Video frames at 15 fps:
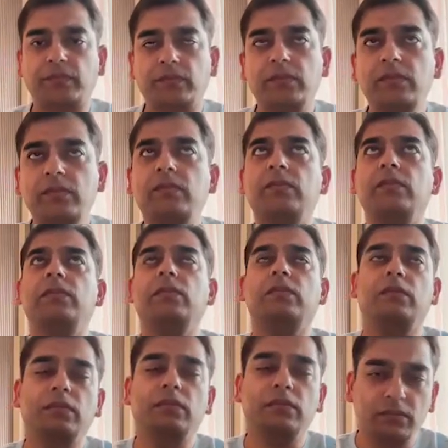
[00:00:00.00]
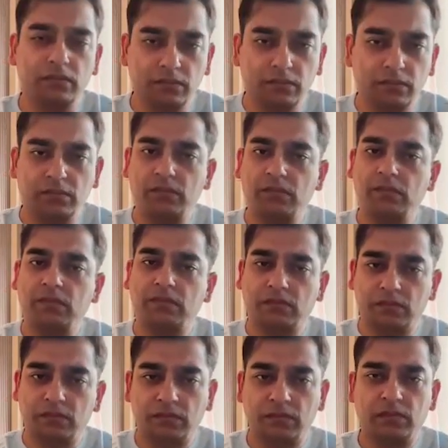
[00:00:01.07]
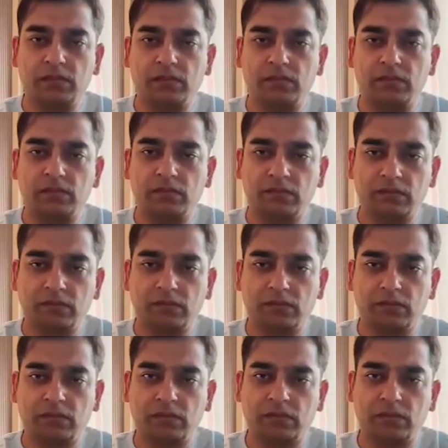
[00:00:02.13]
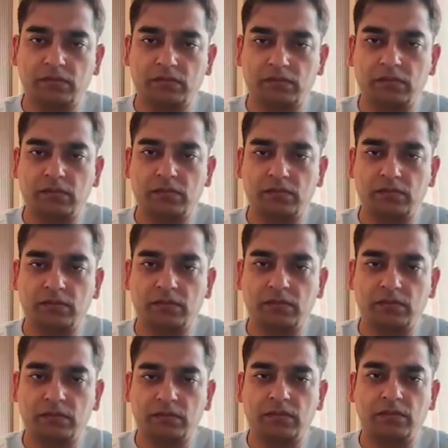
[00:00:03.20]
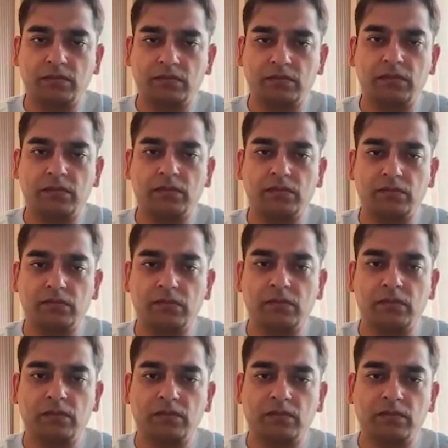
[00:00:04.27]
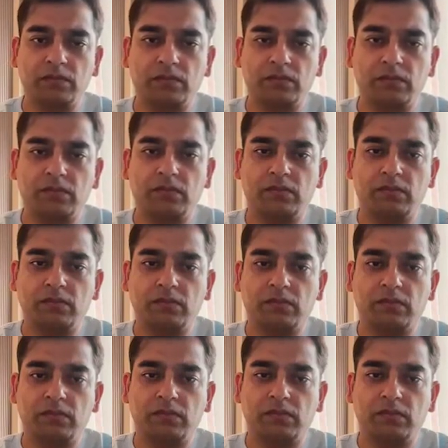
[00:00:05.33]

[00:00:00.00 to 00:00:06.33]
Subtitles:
[no speech]